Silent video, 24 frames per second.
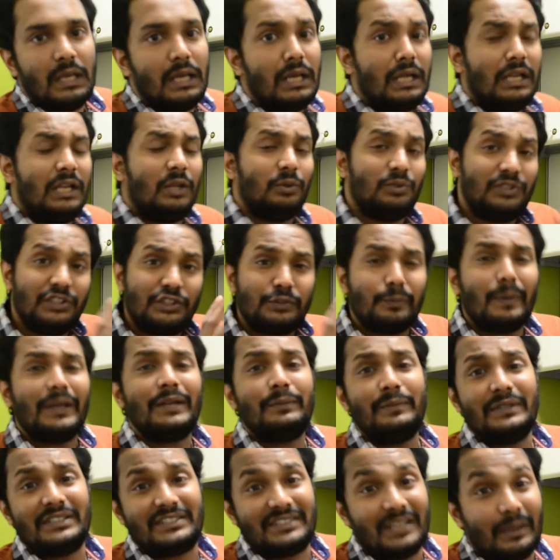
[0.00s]
Now this might
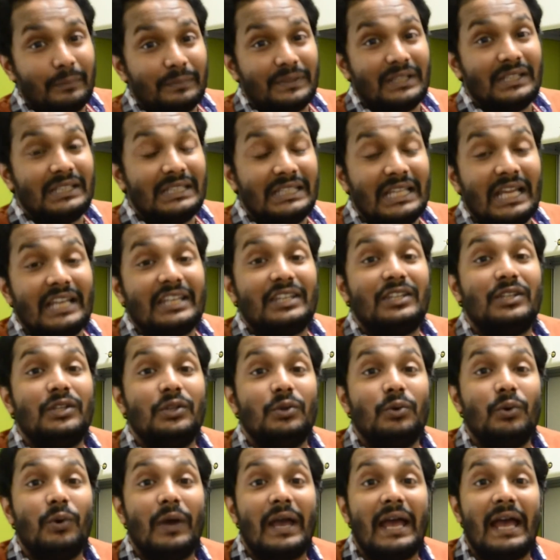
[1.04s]
be something that
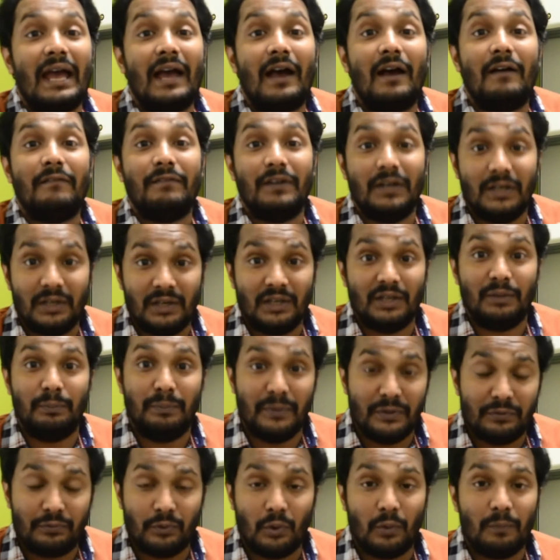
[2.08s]
you have heard
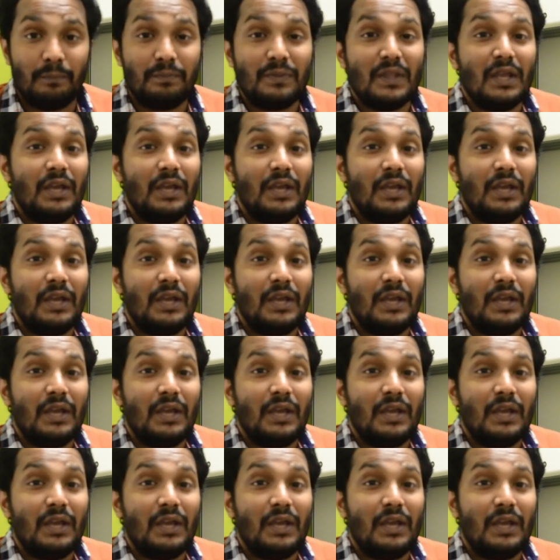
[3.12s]
before.